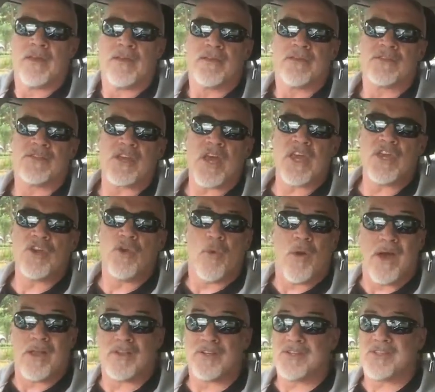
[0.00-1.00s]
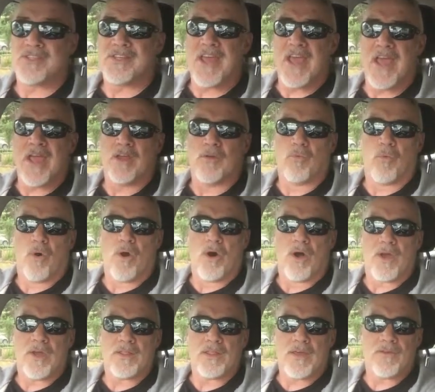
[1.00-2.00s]
Say you understand
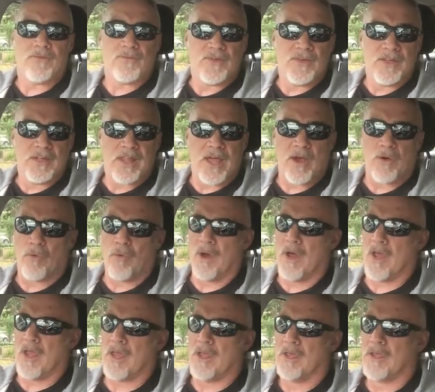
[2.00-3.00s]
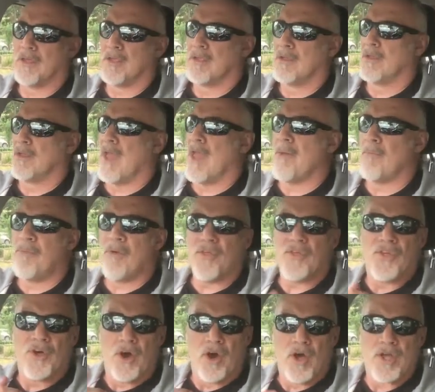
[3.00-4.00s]
why they feel that way.
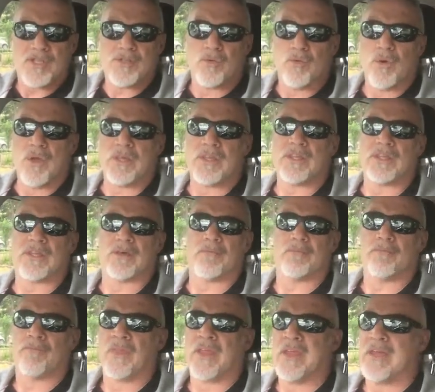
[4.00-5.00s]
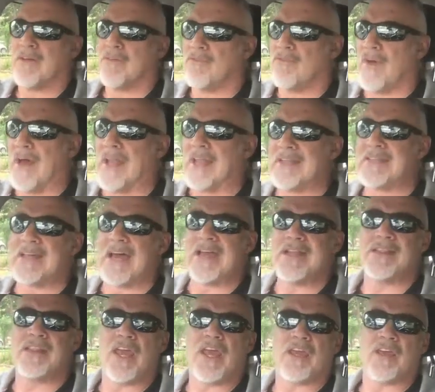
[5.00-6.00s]
Empathize with them.
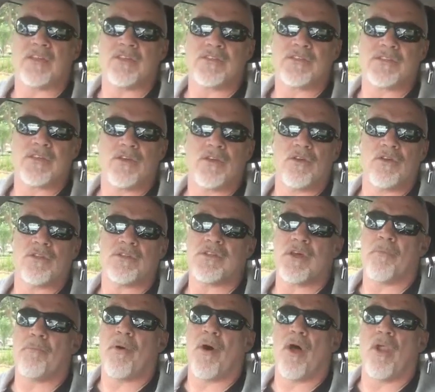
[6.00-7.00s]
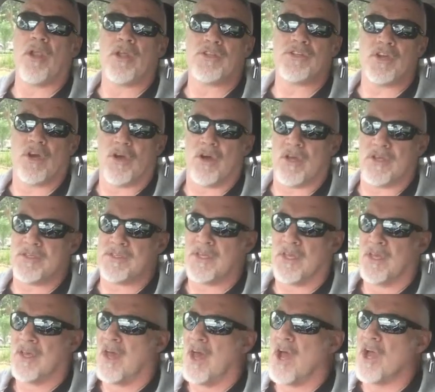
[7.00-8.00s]
Validate their concerns. Apologize.
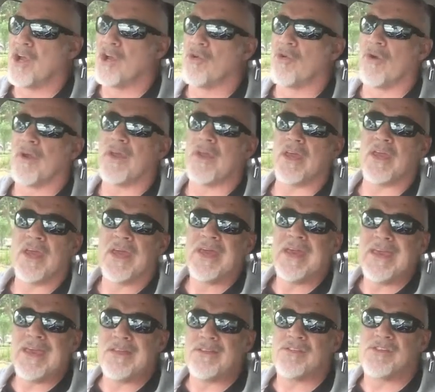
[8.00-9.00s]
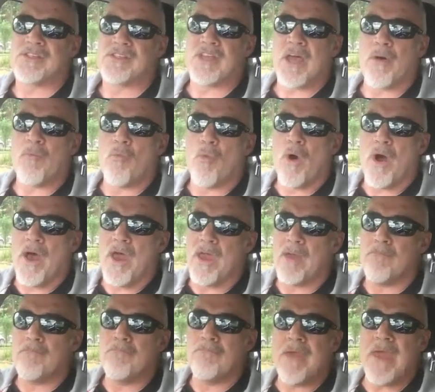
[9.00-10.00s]
Agree. In some
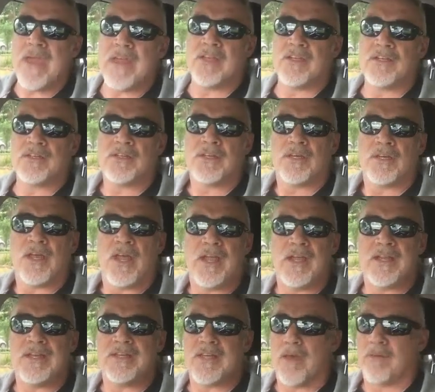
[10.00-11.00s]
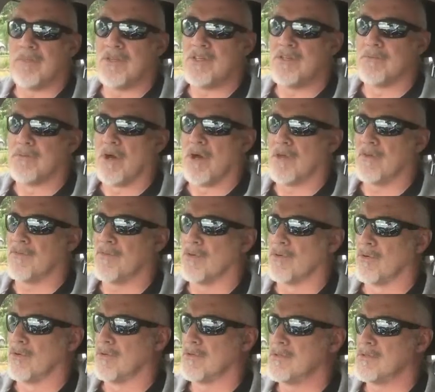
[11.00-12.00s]
way, mend any damage you might have
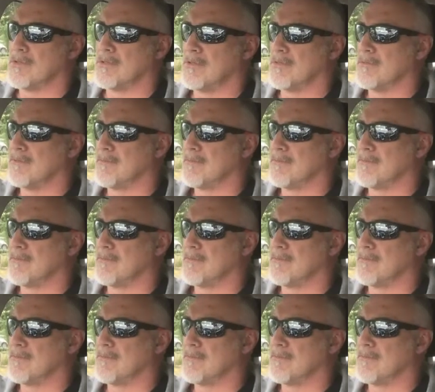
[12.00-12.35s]
caused.